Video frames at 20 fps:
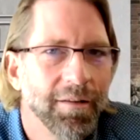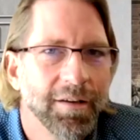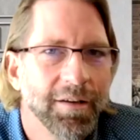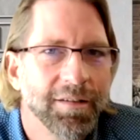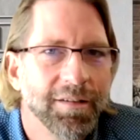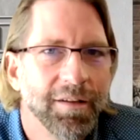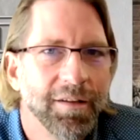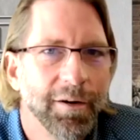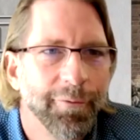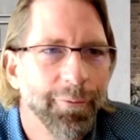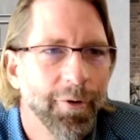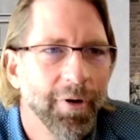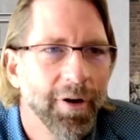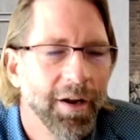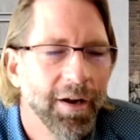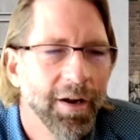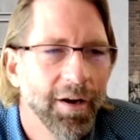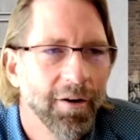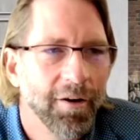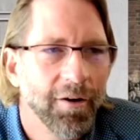that's different
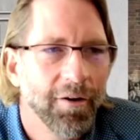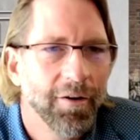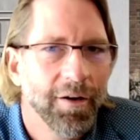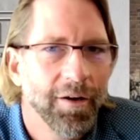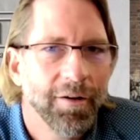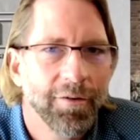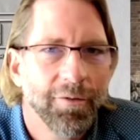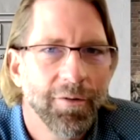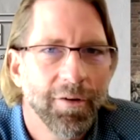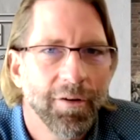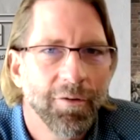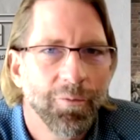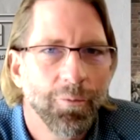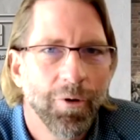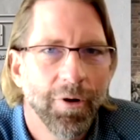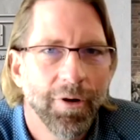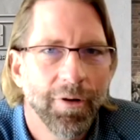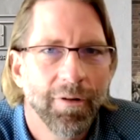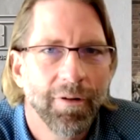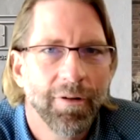here is
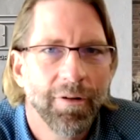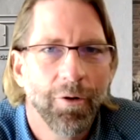one,